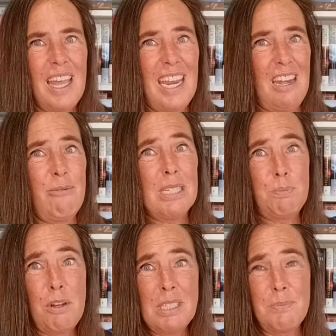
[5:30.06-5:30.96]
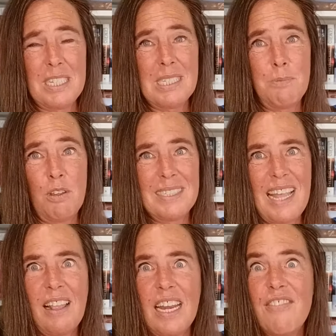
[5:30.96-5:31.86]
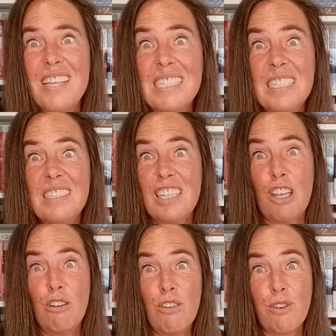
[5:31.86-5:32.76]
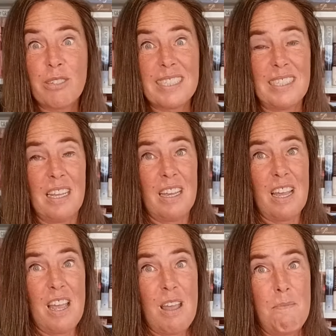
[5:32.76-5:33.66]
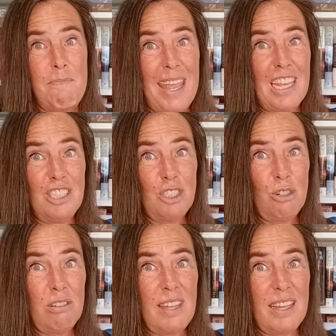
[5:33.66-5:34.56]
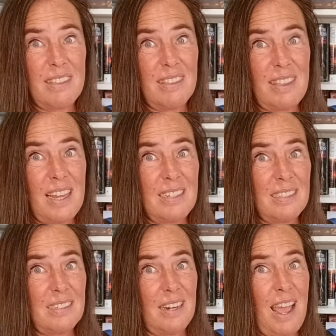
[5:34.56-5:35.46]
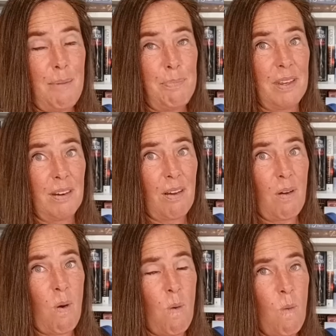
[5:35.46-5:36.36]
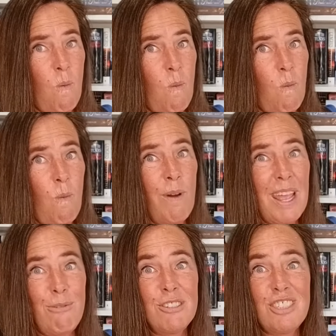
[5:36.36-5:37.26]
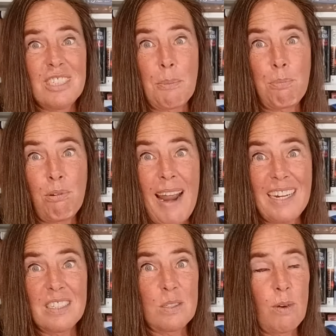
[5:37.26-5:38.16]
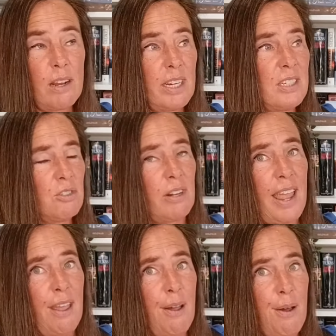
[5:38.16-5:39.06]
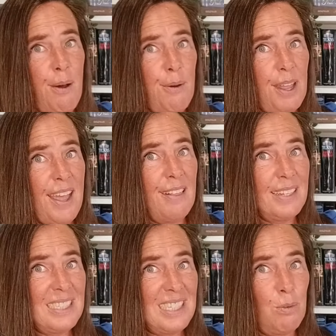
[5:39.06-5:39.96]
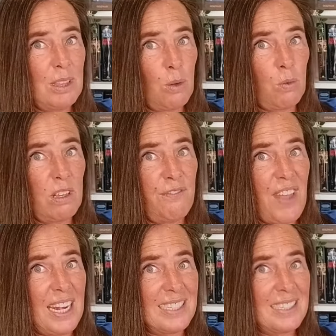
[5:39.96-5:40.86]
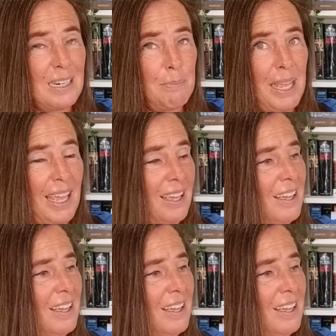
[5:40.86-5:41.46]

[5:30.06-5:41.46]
And it was supposed to be smooth sailing. This is the universe making sure that that doesn't happen. It was just a practice round yesterday. Okay, let's see what the real fate is going to be.